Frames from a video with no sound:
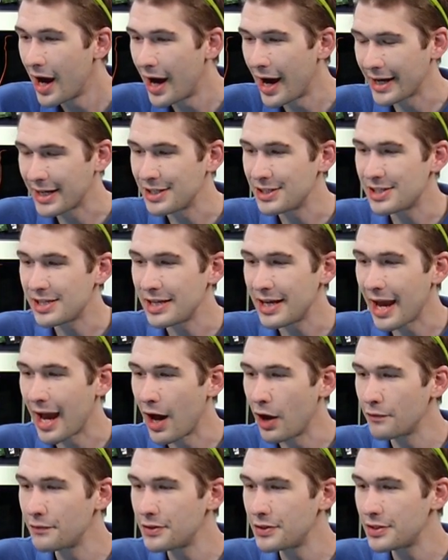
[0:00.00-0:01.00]
I can see
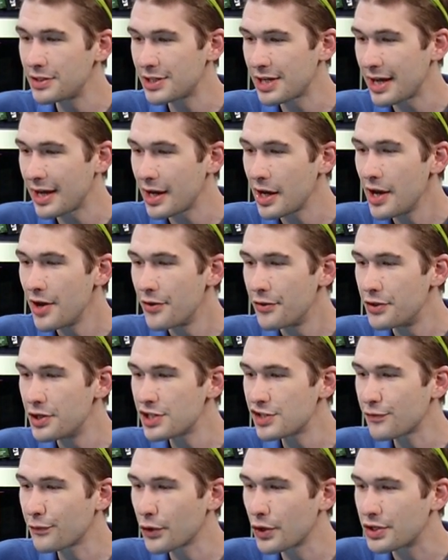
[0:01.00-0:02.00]
Alvin saying,
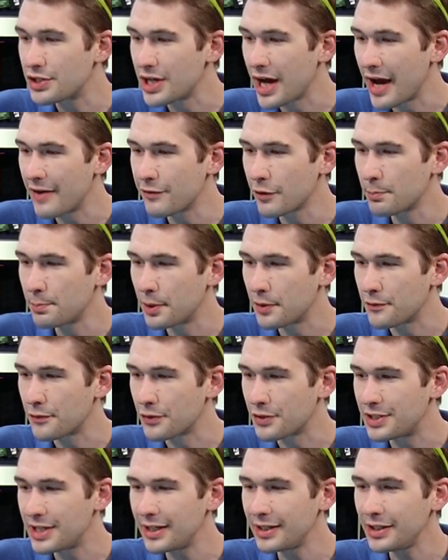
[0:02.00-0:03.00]
This for a diver, but
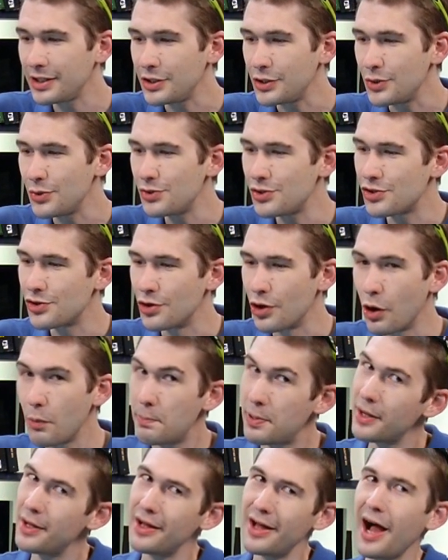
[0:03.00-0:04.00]
for daily use,
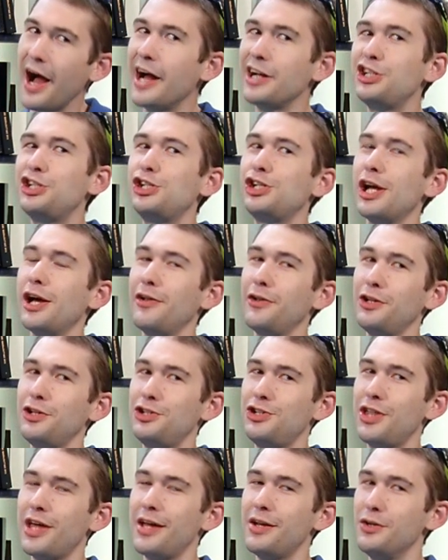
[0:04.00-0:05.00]
nope. I
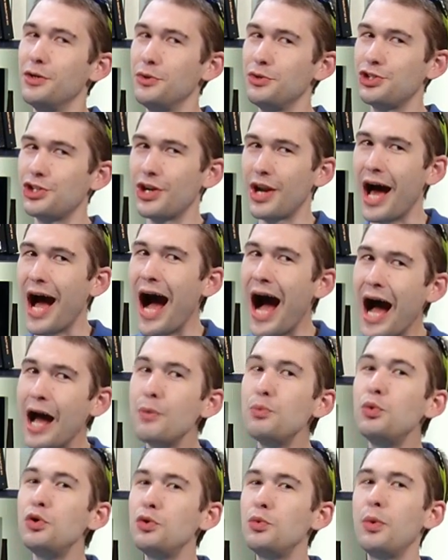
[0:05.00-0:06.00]
challenge that notion. I
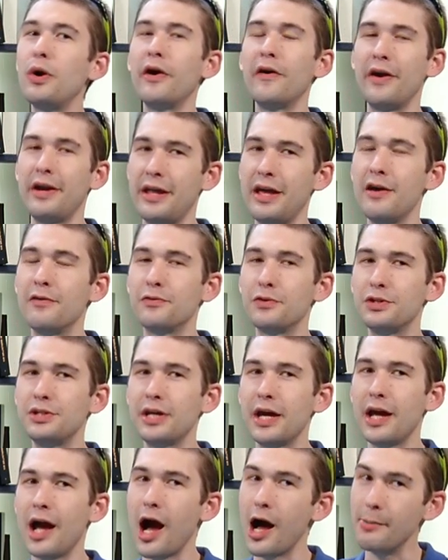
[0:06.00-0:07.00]
would wear it every
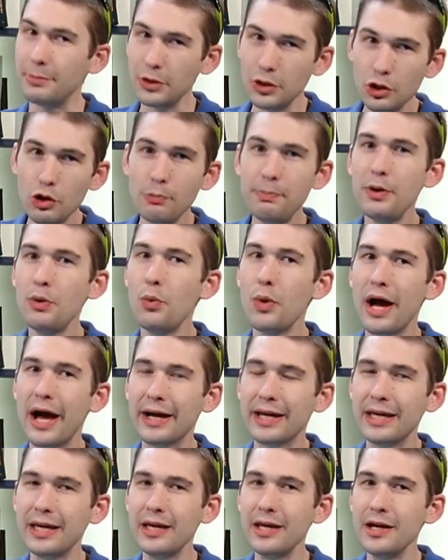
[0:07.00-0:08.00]
day. I'm a little bit
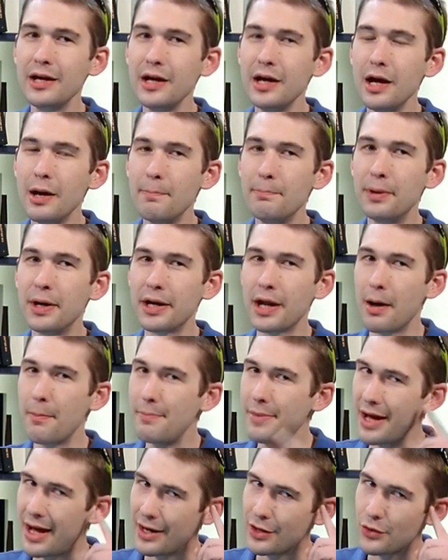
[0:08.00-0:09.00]
wacky but I'm
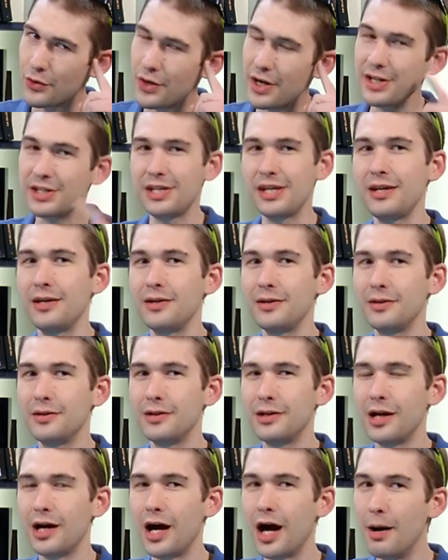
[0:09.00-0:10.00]
not crazy.
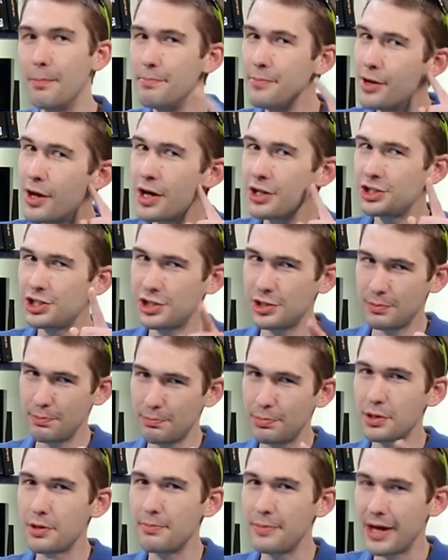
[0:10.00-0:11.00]
I'm nuts,
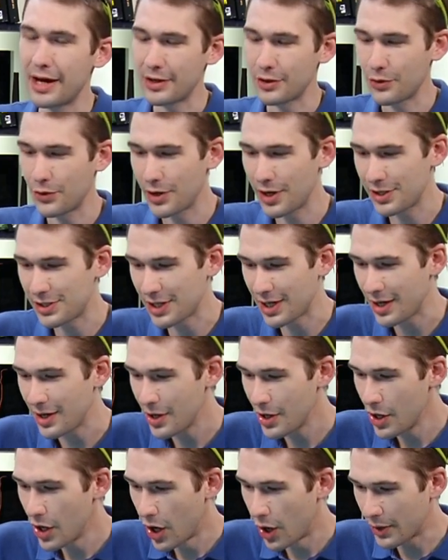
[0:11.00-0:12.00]
but I'm not crazy.
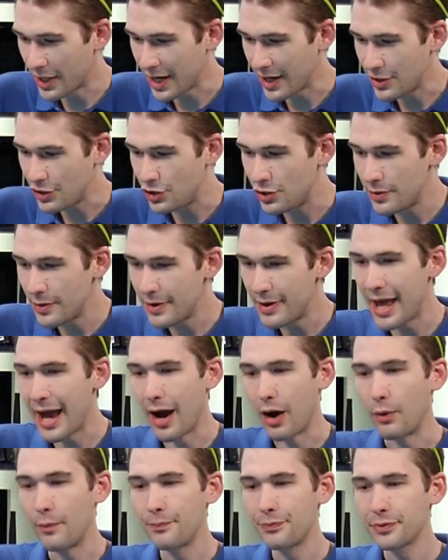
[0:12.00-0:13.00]
Okay,
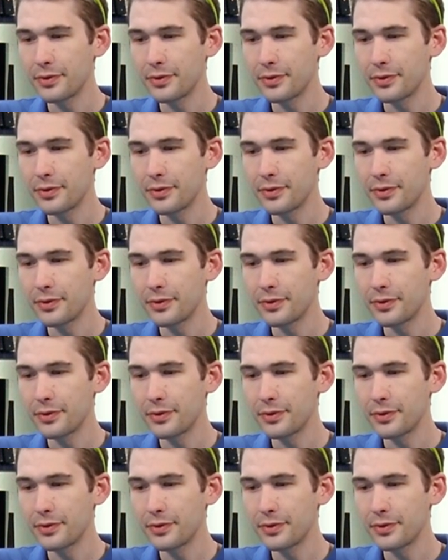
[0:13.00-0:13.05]
now,